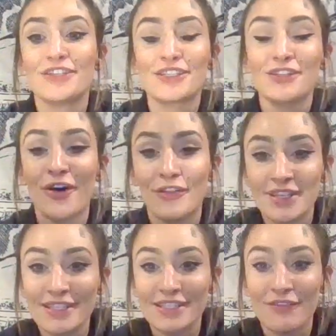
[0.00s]
just know
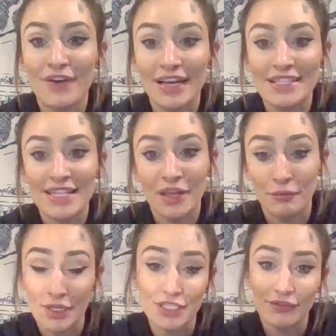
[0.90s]
this is a fucking
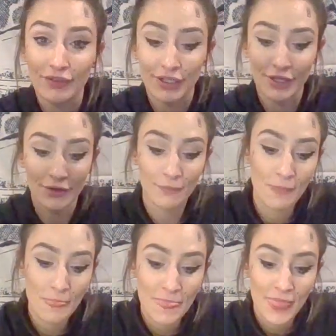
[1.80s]
celebration for you
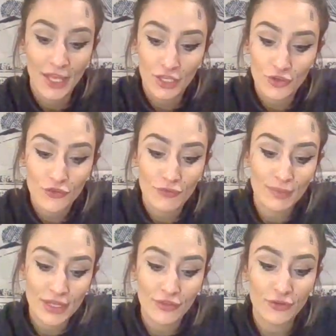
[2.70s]
you've
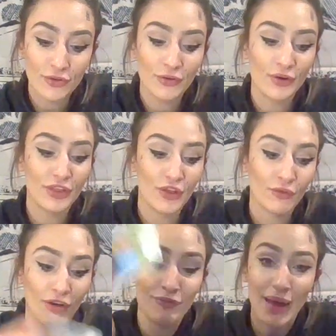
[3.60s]
been through the
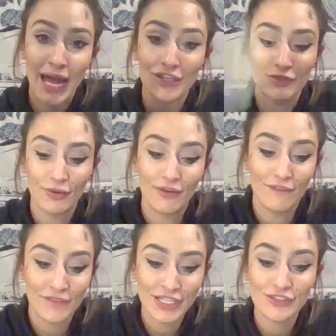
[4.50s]
rough patch, but
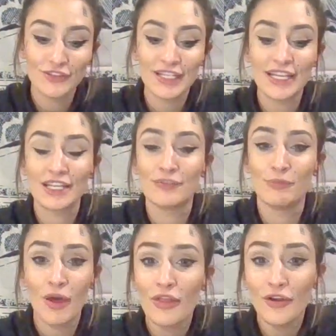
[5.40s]
victory is
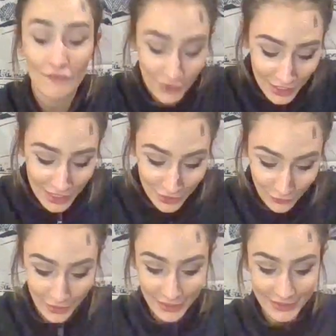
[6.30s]
motherfucking
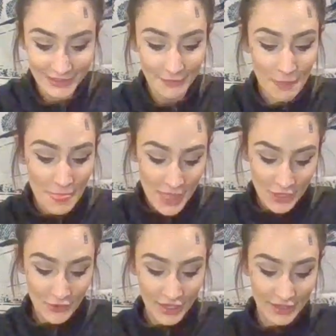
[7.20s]
yours.
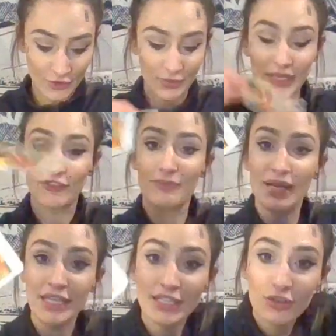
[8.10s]
You got the Queen of
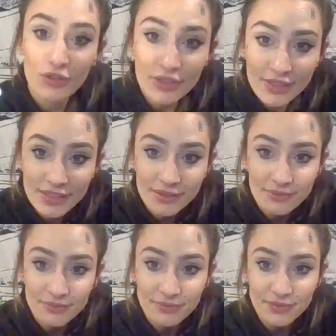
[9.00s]
Pentacles,
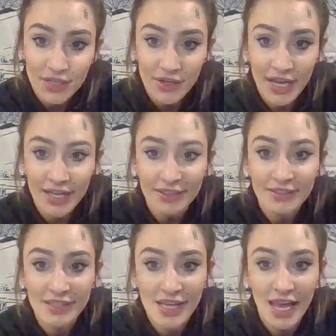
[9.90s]
okay?
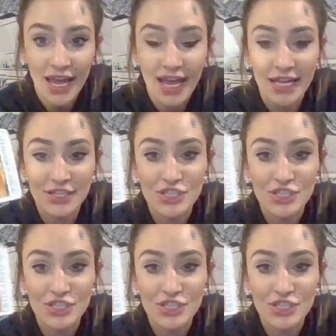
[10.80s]
And